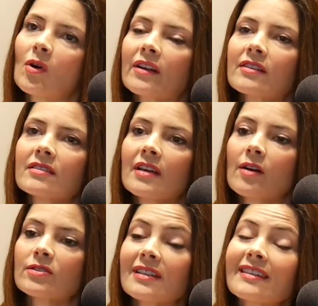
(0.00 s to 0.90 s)
wanted to see
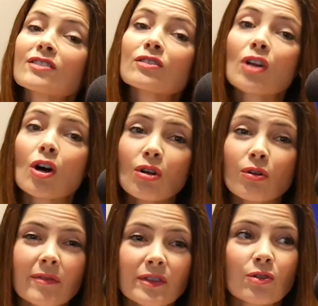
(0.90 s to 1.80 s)
houses. And there's
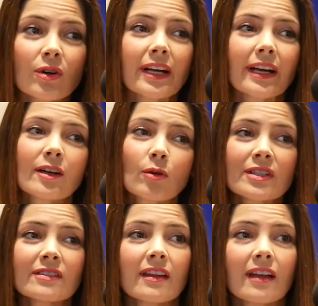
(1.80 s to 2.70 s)
low inventory. And I know we
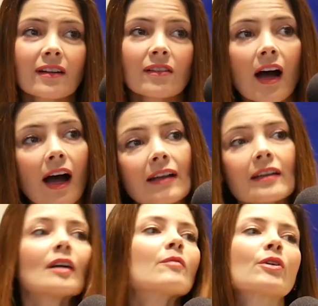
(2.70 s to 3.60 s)
say that a lot,
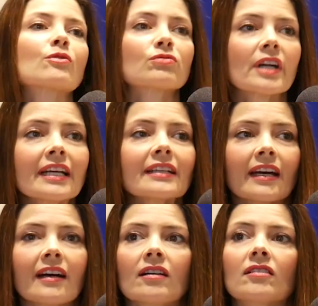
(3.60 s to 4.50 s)
but right
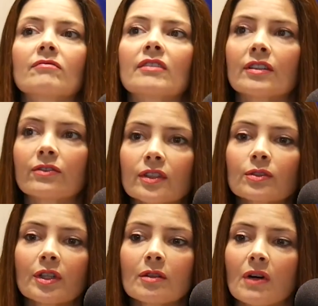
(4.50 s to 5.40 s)
now, the
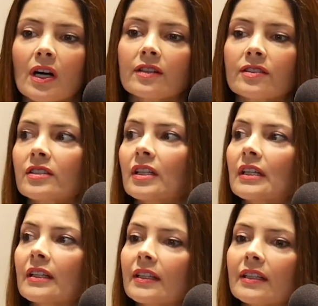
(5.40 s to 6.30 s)
first week of
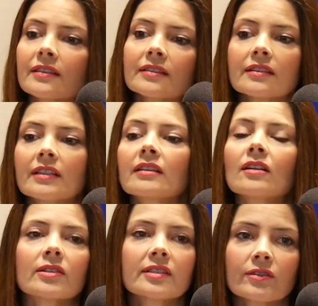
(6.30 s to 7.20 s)
March is the
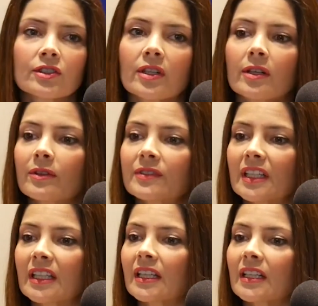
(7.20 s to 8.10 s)
lowest inventory we've
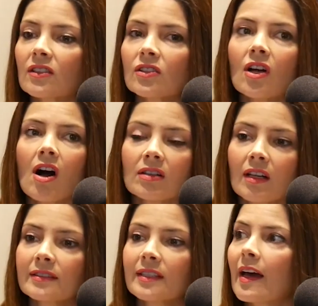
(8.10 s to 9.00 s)
seen in a
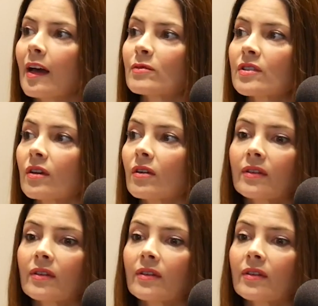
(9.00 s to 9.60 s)
long time. So